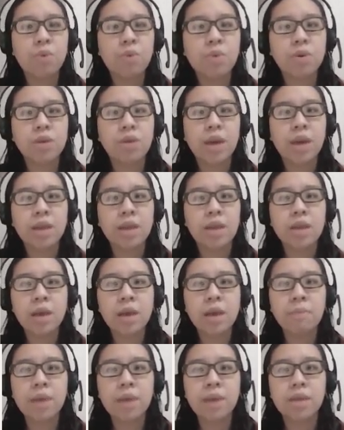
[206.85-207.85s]
warrant, and
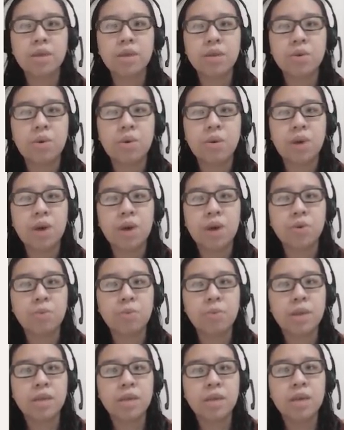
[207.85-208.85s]
claim as the core
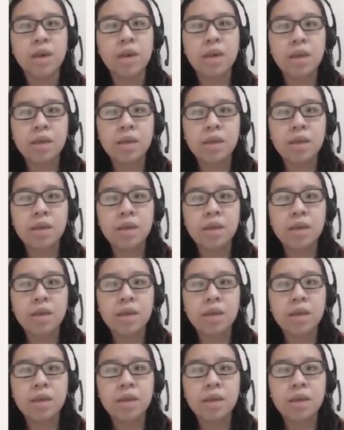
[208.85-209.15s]
arguments.